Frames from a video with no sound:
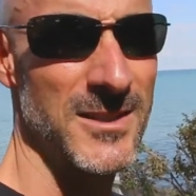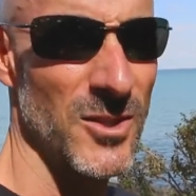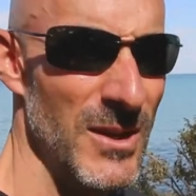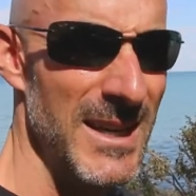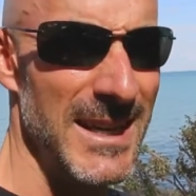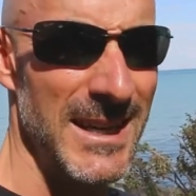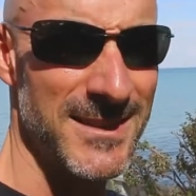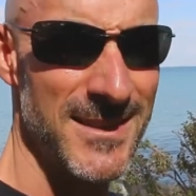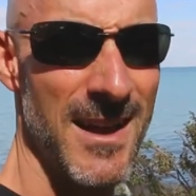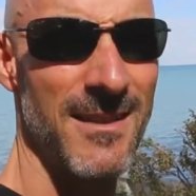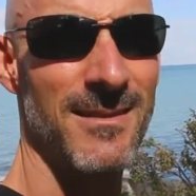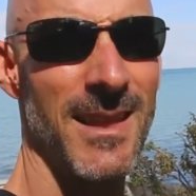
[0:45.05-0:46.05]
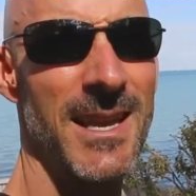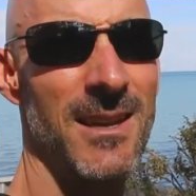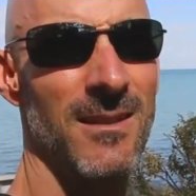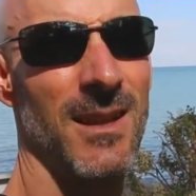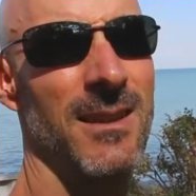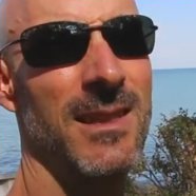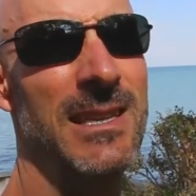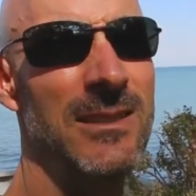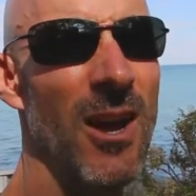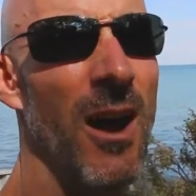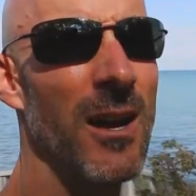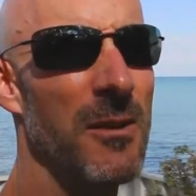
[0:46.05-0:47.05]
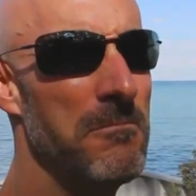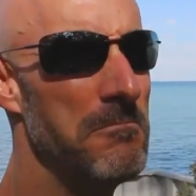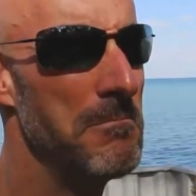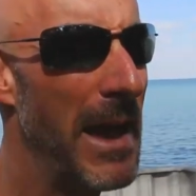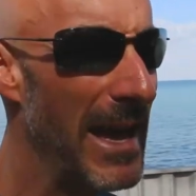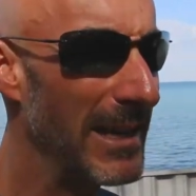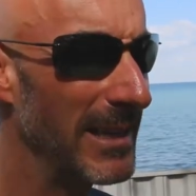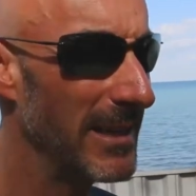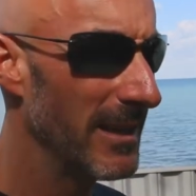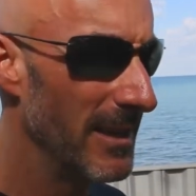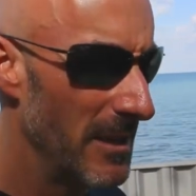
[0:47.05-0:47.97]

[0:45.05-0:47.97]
So it's not like a lot of the dogmatic